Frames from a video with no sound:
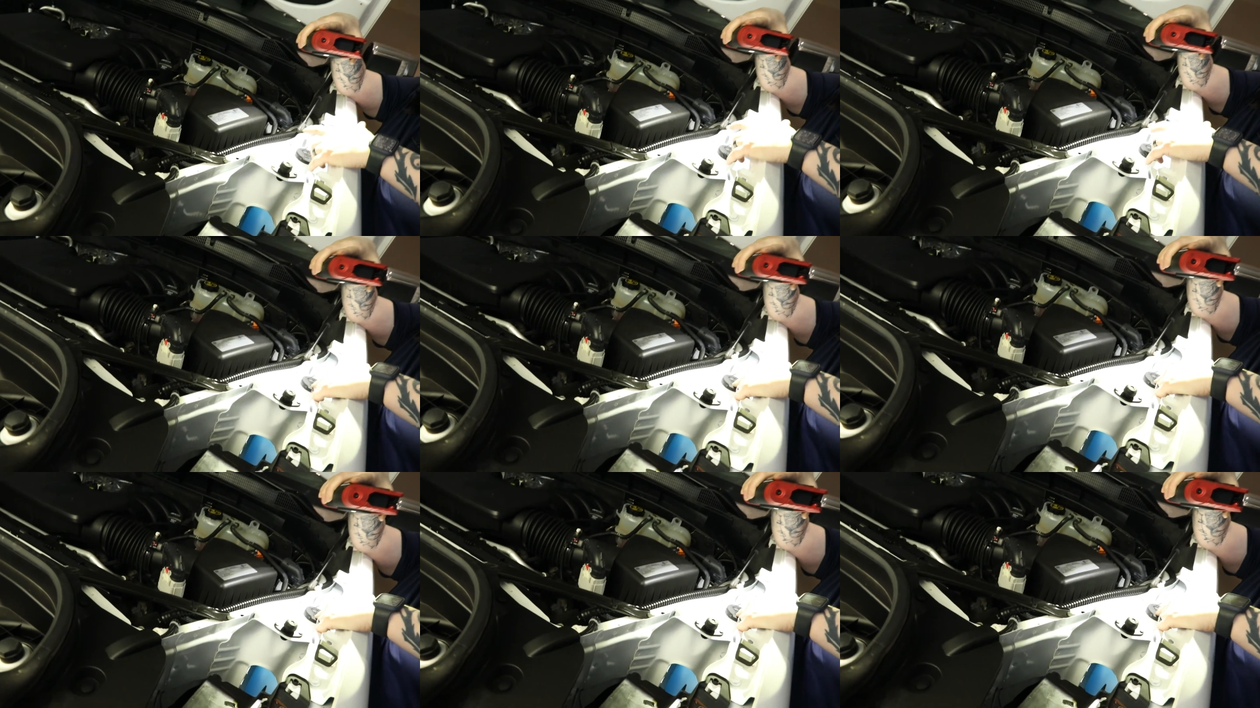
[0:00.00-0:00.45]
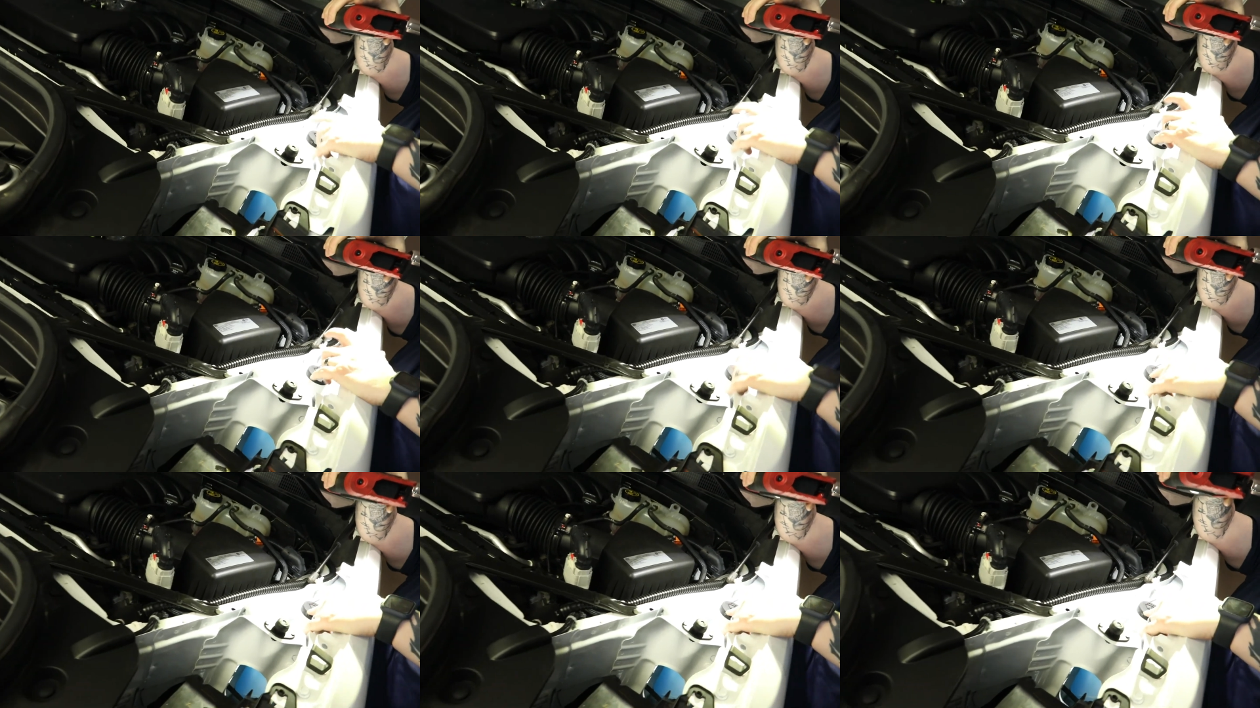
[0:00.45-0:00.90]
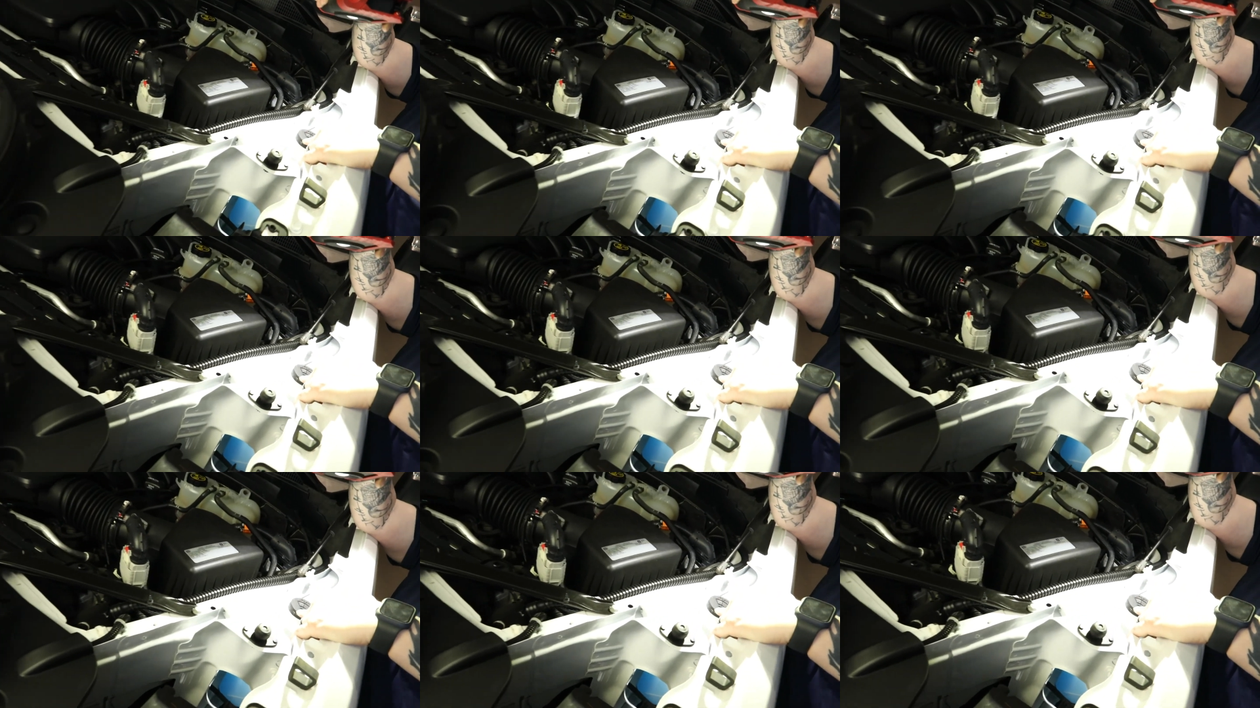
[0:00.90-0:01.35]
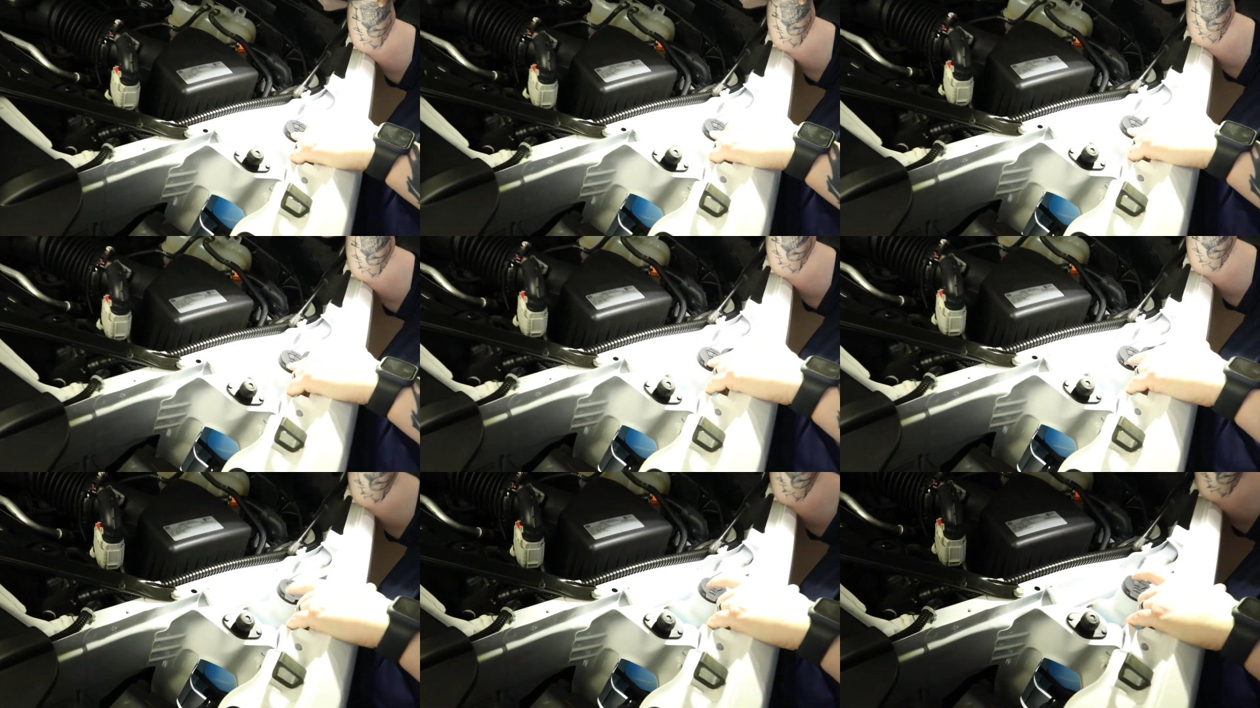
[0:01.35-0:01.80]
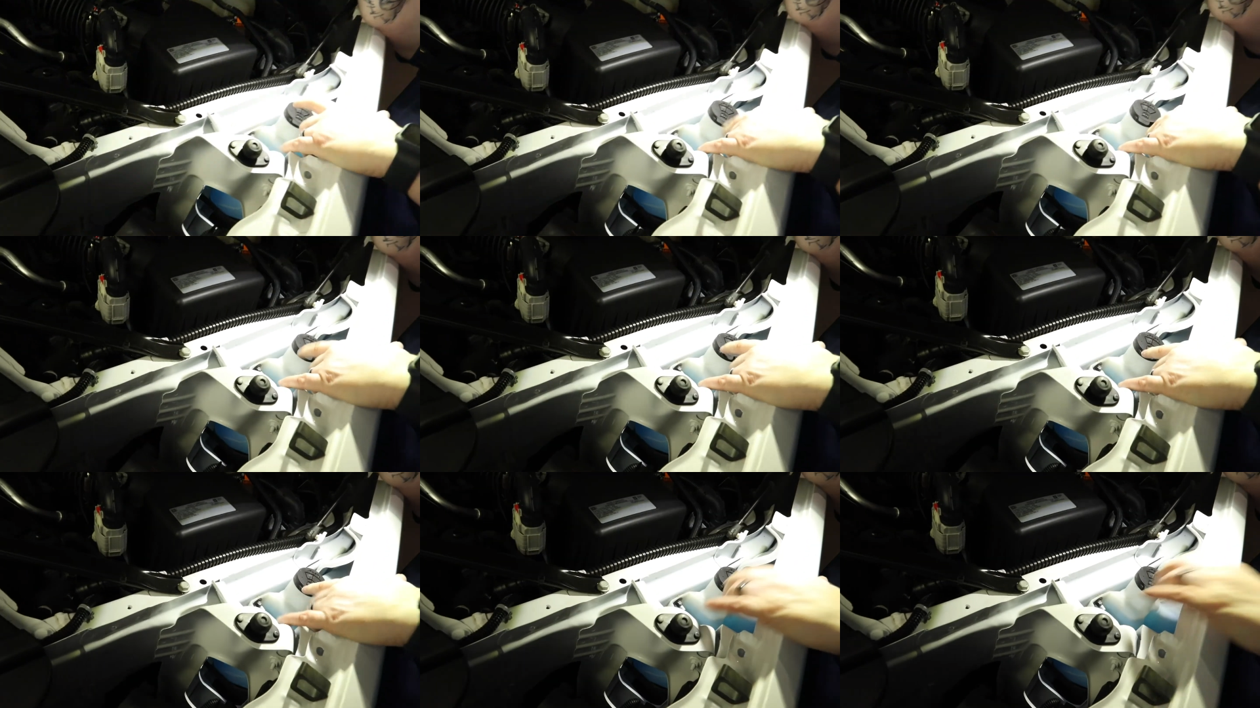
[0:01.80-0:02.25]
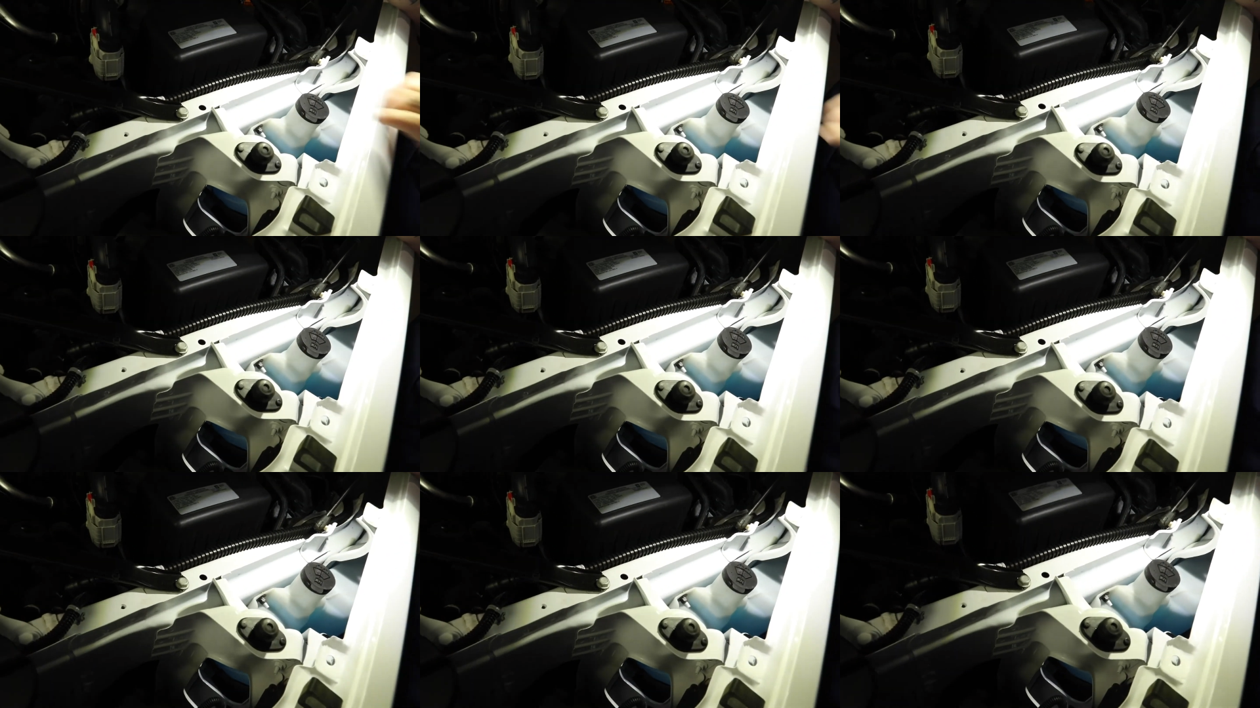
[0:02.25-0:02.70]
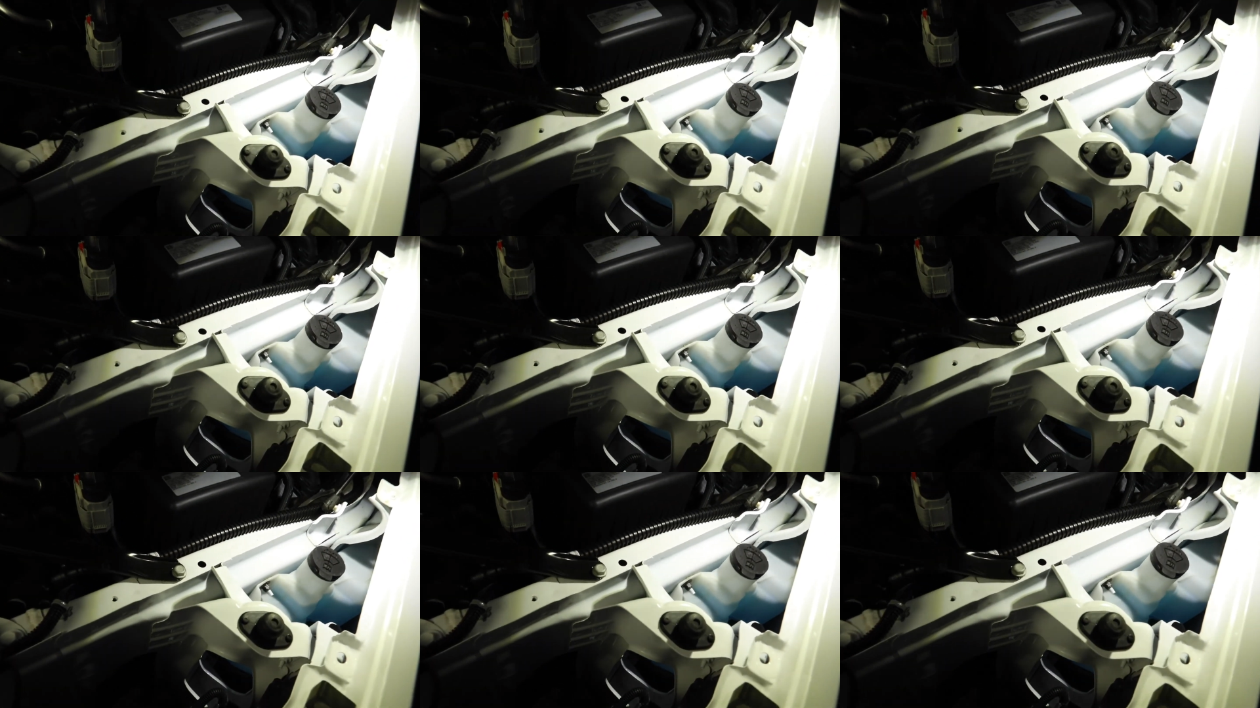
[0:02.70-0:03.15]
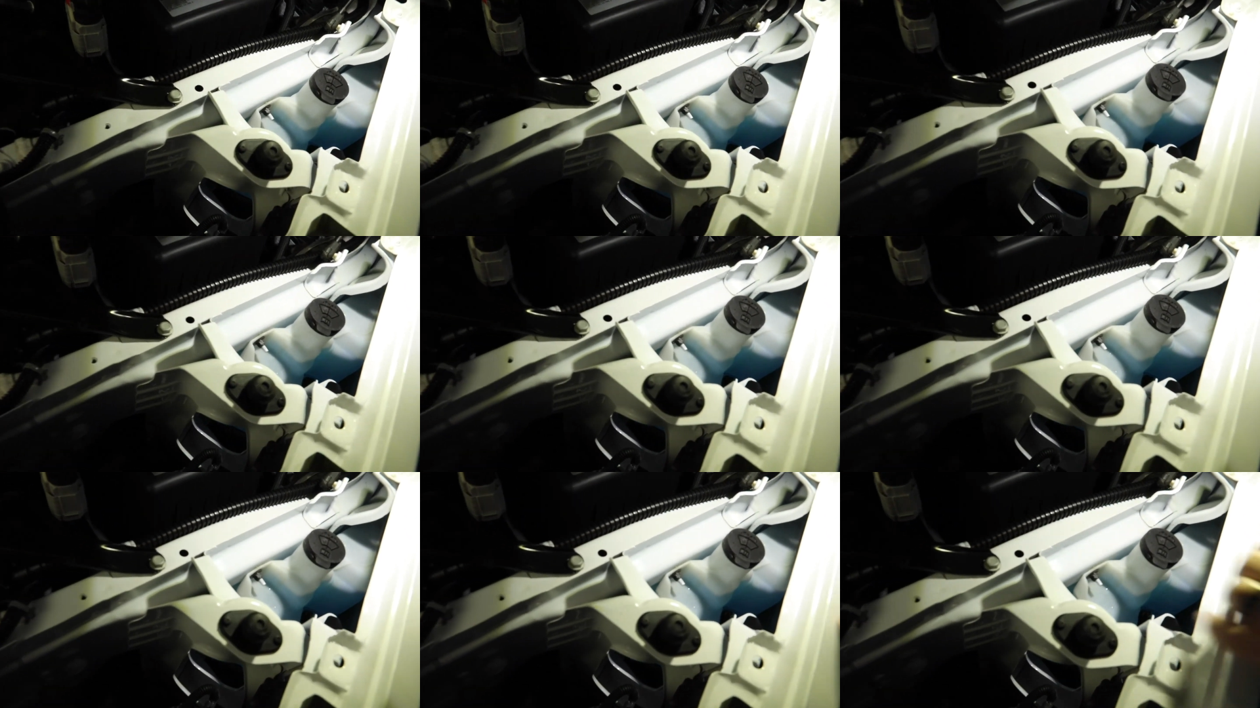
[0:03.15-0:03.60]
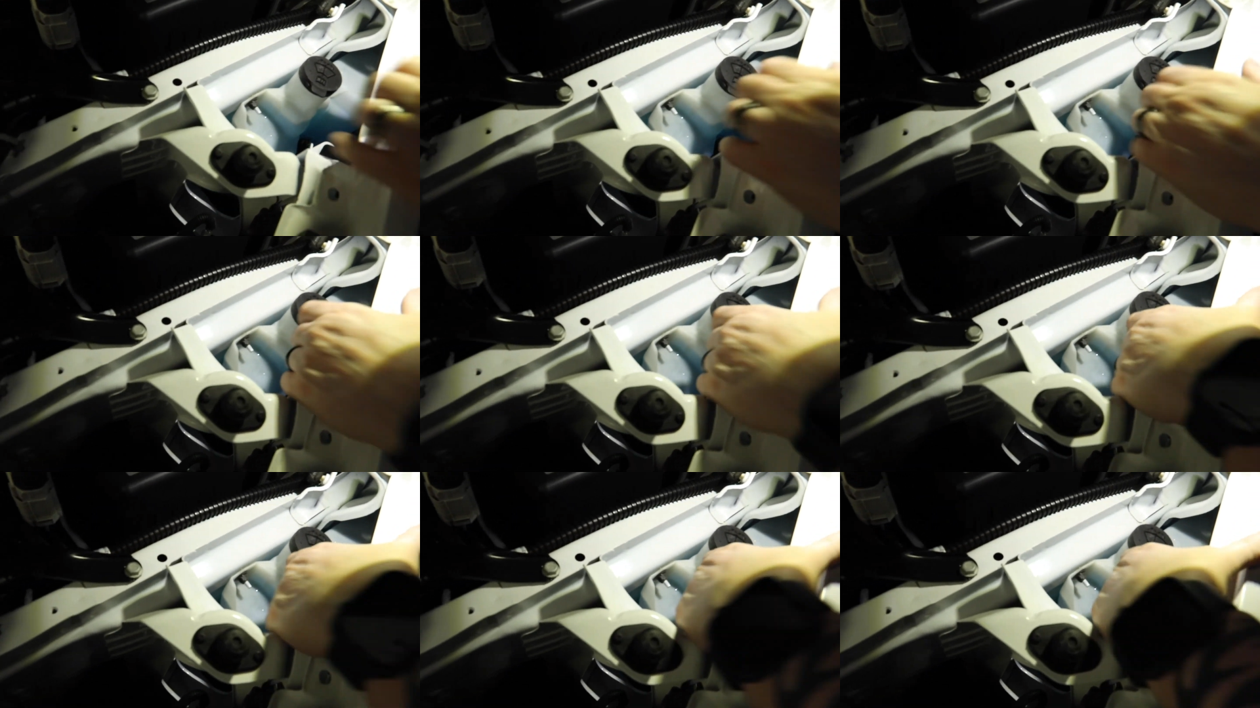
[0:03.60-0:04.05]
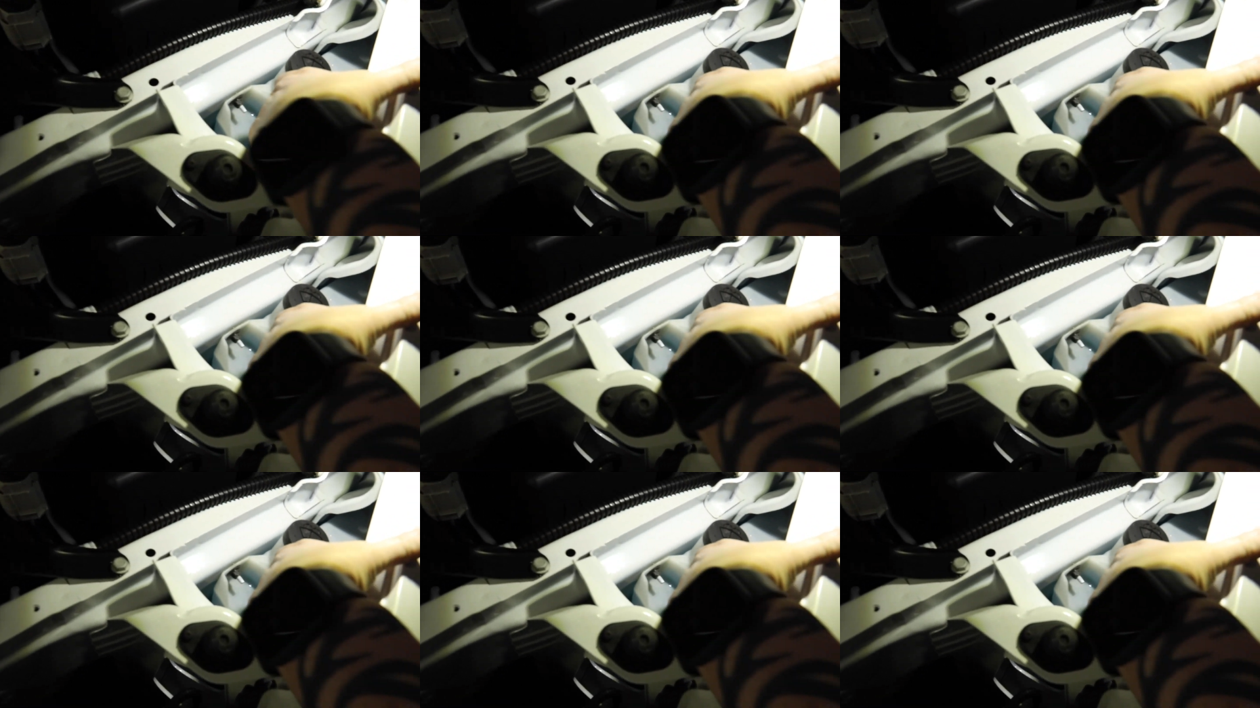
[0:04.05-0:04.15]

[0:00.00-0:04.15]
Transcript: Nobody's mouth can be seen.